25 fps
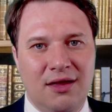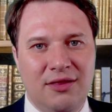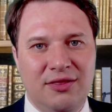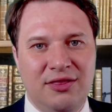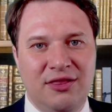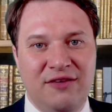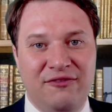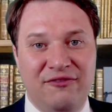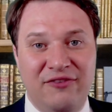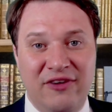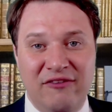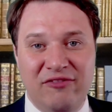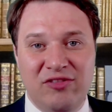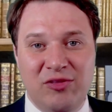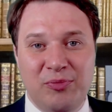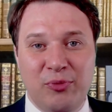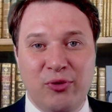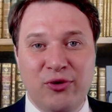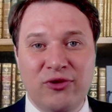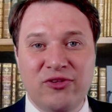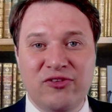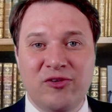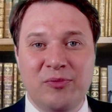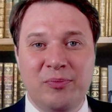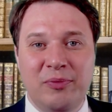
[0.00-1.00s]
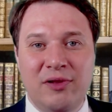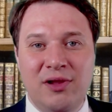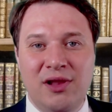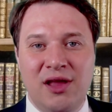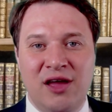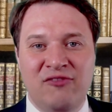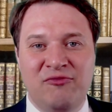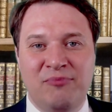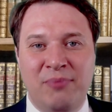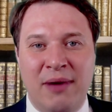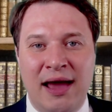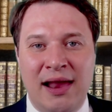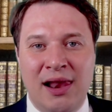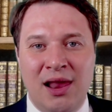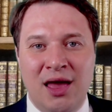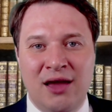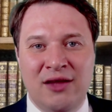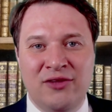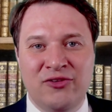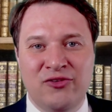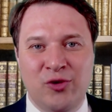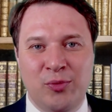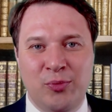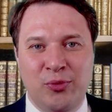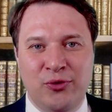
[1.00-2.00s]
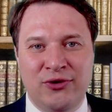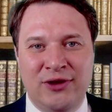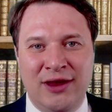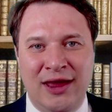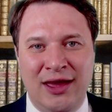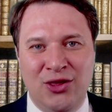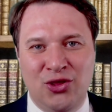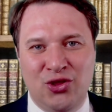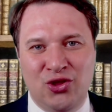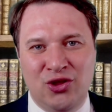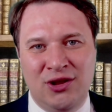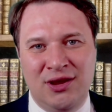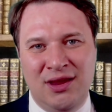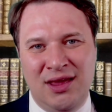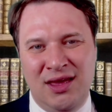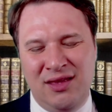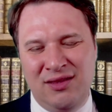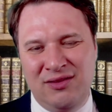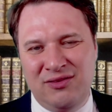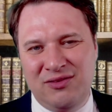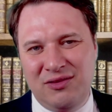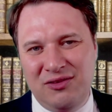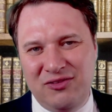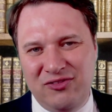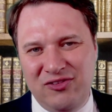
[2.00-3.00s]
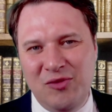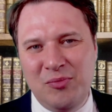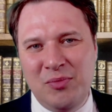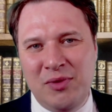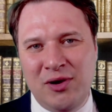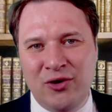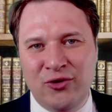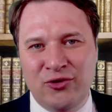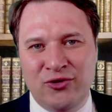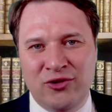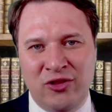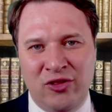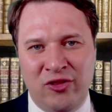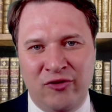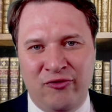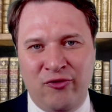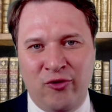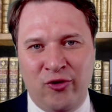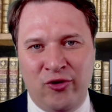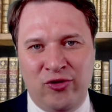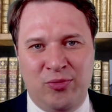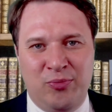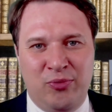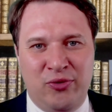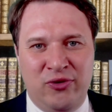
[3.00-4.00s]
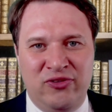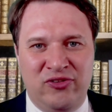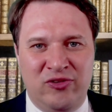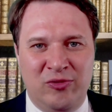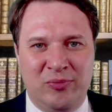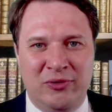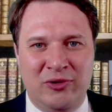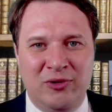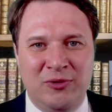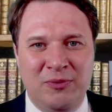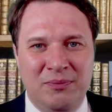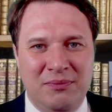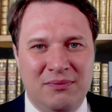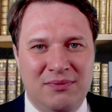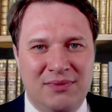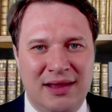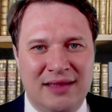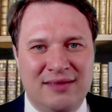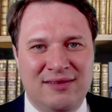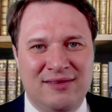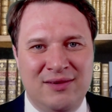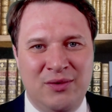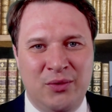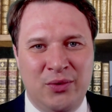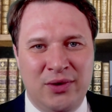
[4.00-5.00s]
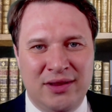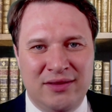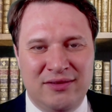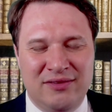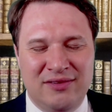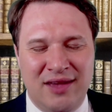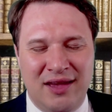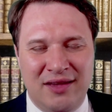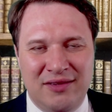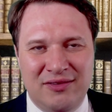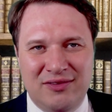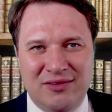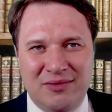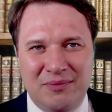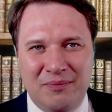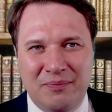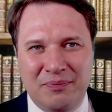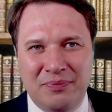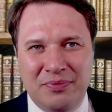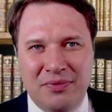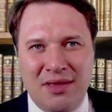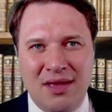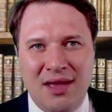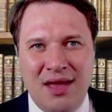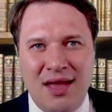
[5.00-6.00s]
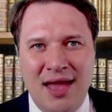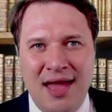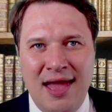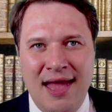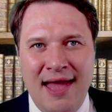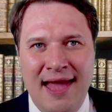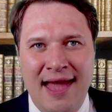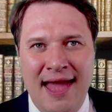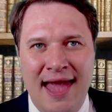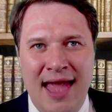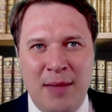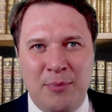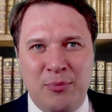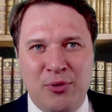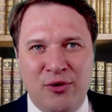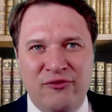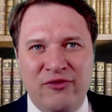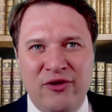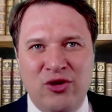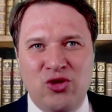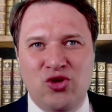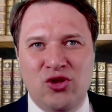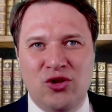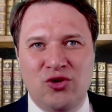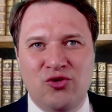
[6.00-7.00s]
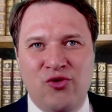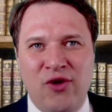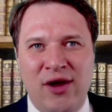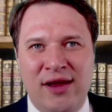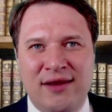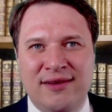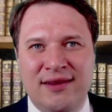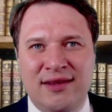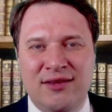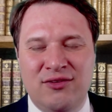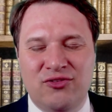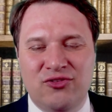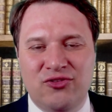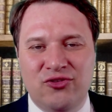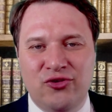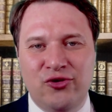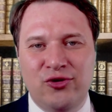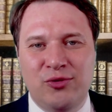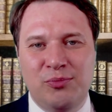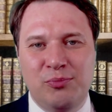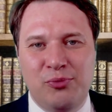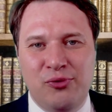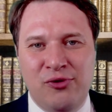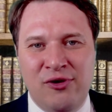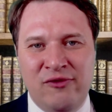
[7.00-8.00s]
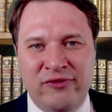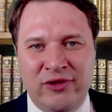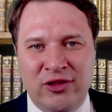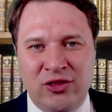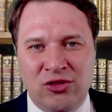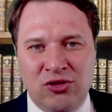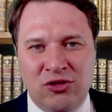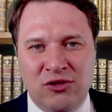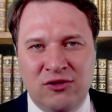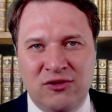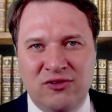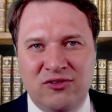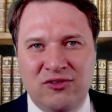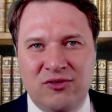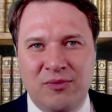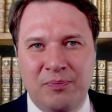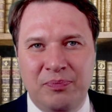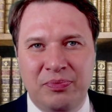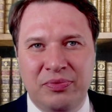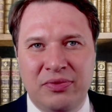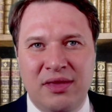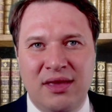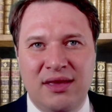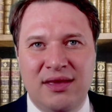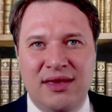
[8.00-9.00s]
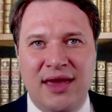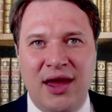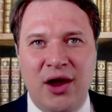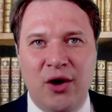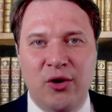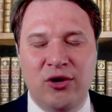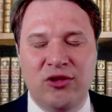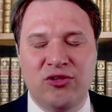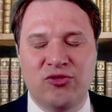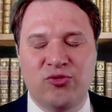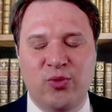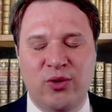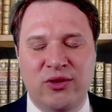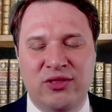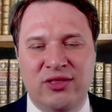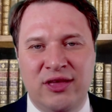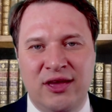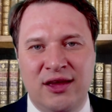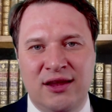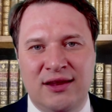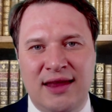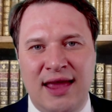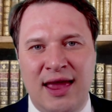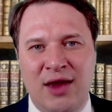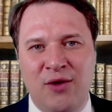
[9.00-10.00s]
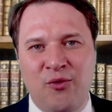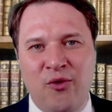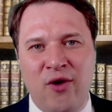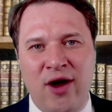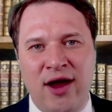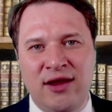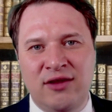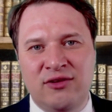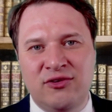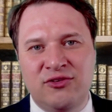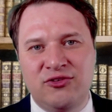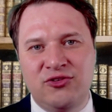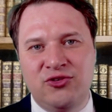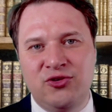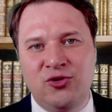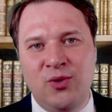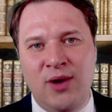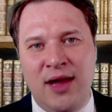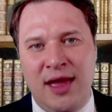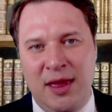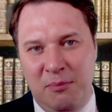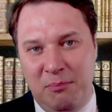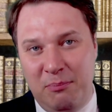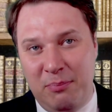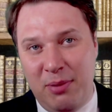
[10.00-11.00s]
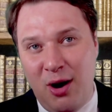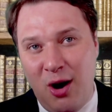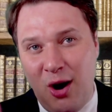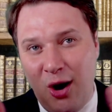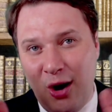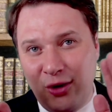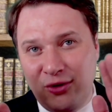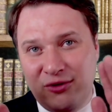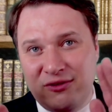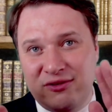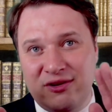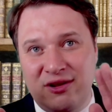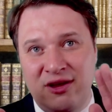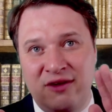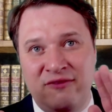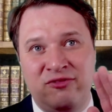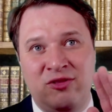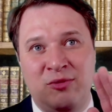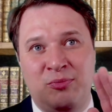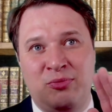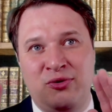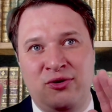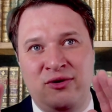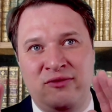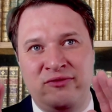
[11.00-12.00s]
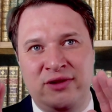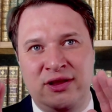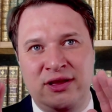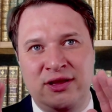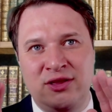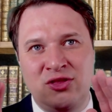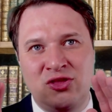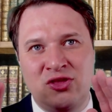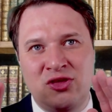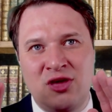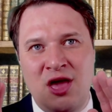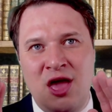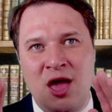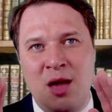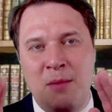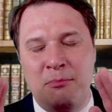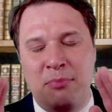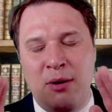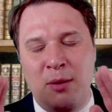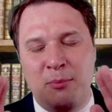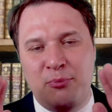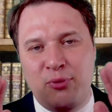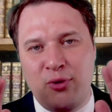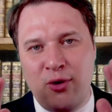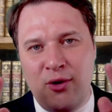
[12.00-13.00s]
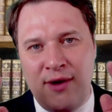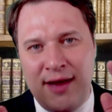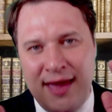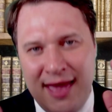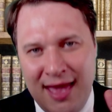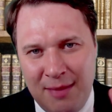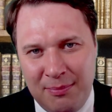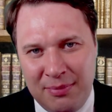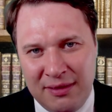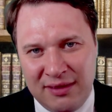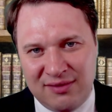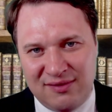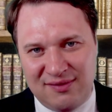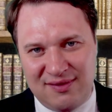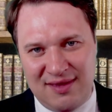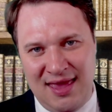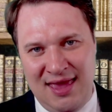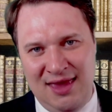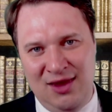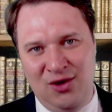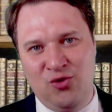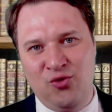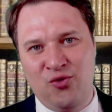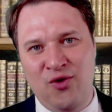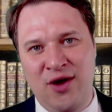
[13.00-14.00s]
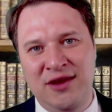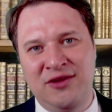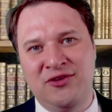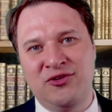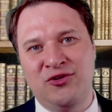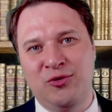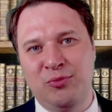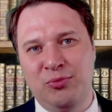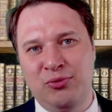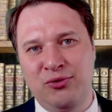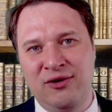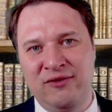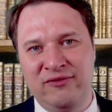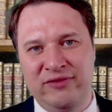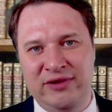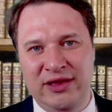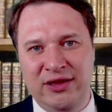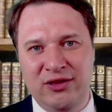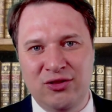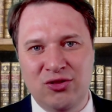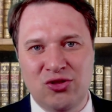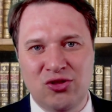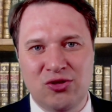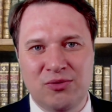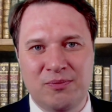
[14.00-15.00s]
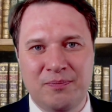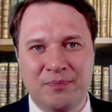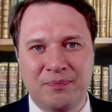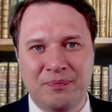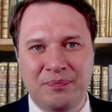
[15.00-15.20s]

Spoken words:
The fifth principle of bylaw interpretation is similar to the fourth principle. Let's see what it says. A provision granting certain privileges carries with it a right to a part of the privilege, but prohibits a greater privilege.